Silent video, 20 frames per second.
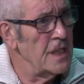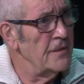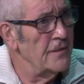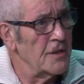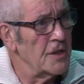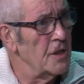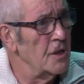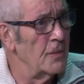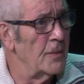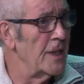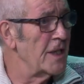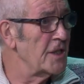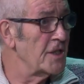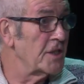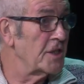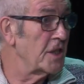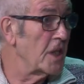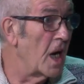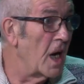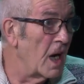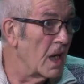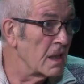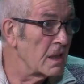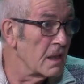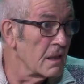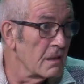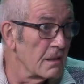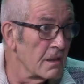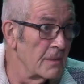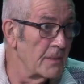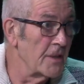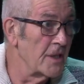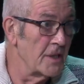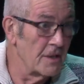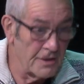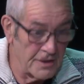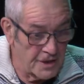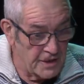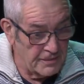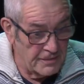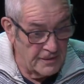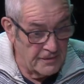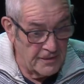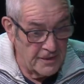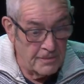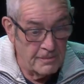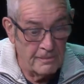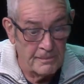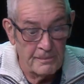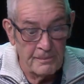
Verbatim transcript: even know where to start, to be honest with you.